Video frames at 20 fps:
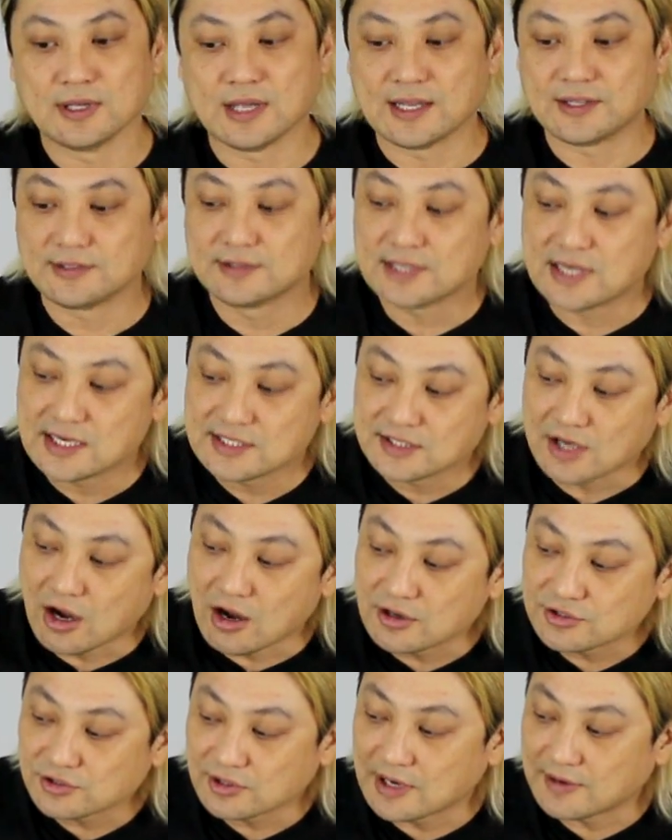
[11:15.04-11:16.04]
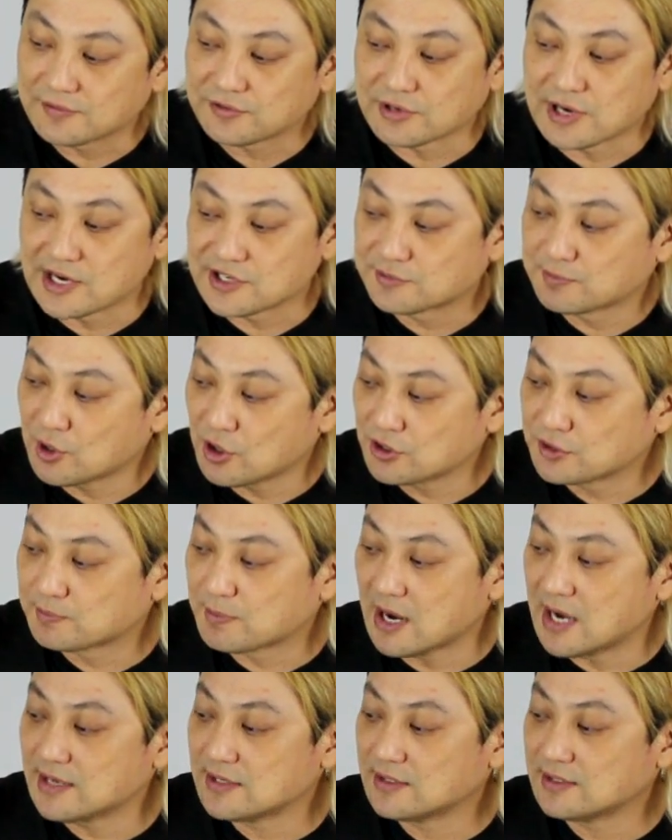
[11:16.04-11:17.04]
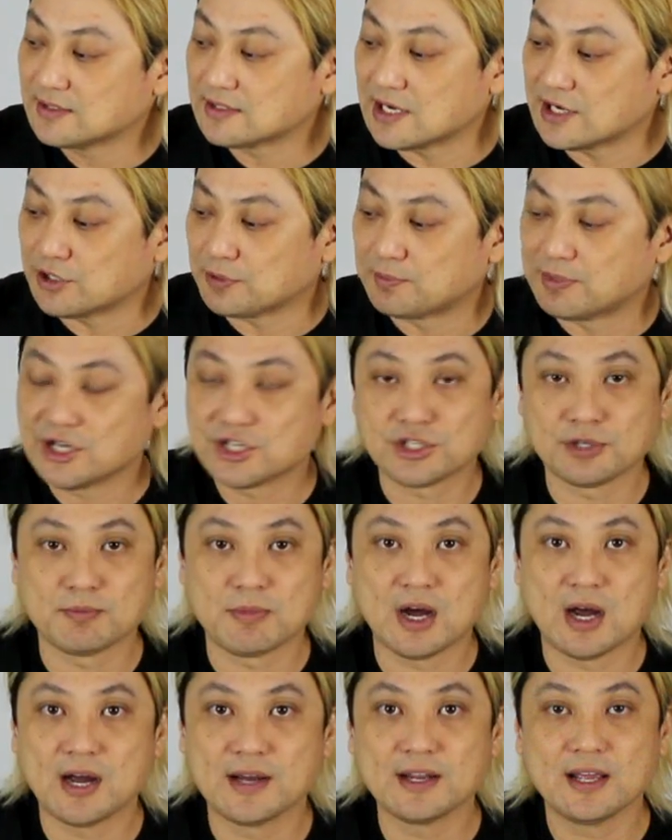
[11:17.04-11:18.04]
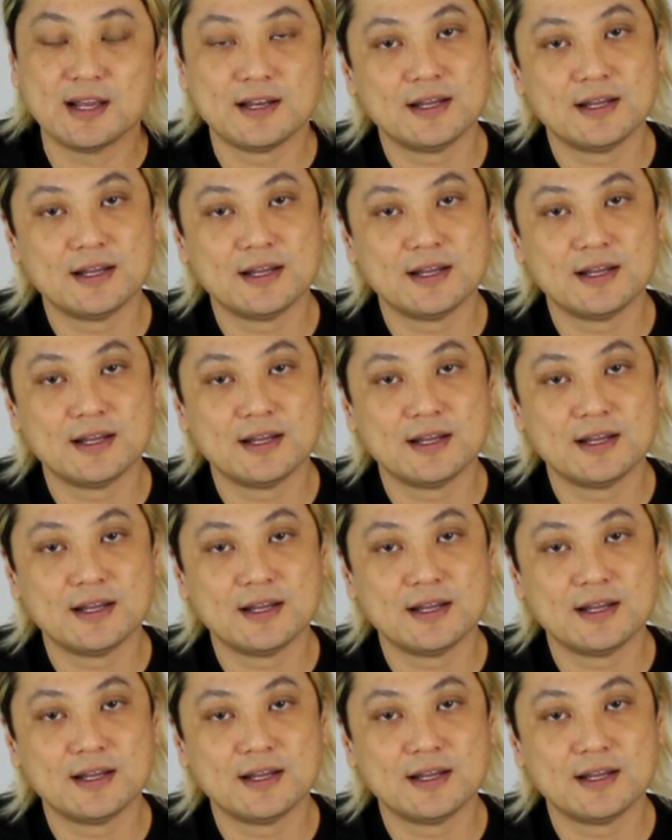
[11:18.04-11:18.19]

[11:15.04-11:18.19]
It does also have transpose buttons and your pitch and mod.